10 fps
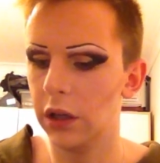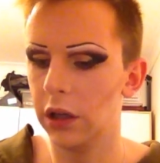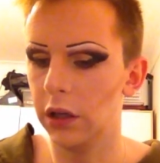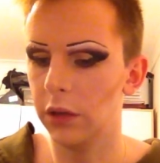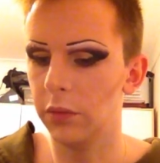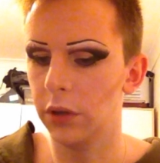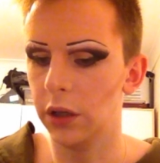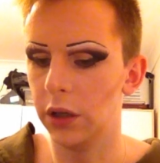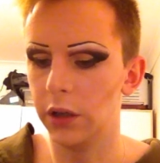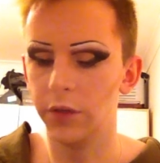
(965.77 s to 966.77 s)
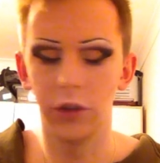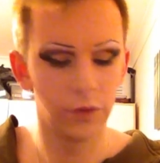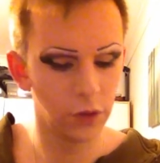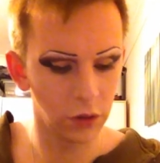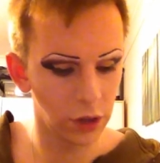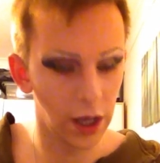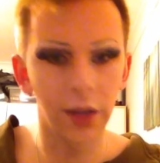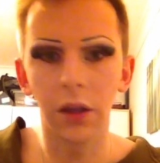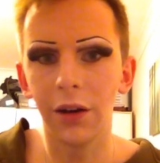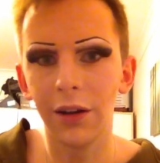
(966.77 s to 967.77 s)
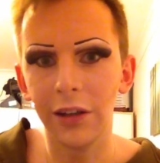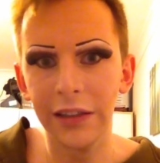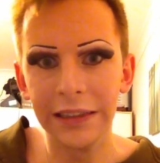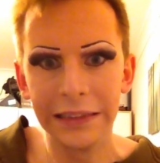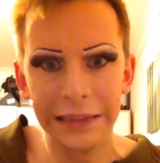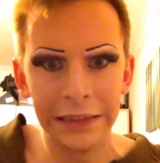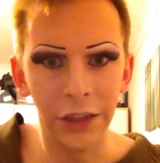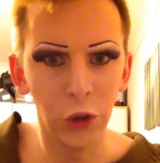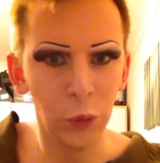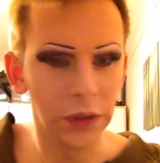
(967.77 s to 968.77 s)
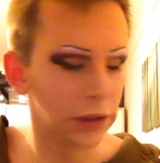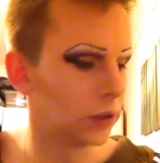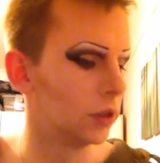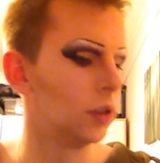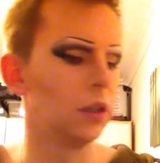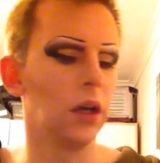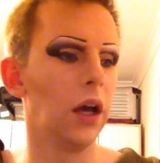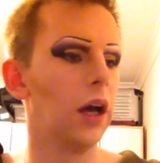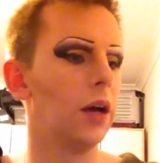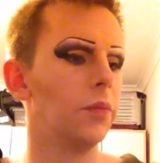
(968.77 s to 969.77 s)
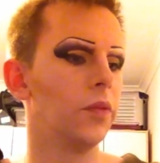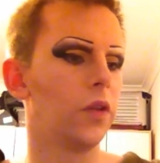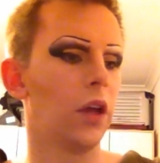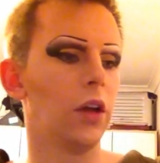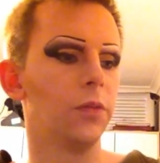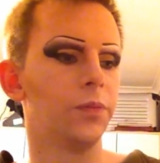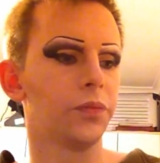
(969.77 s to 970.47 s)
And I've just forgot that I had the highlight there. Oops. So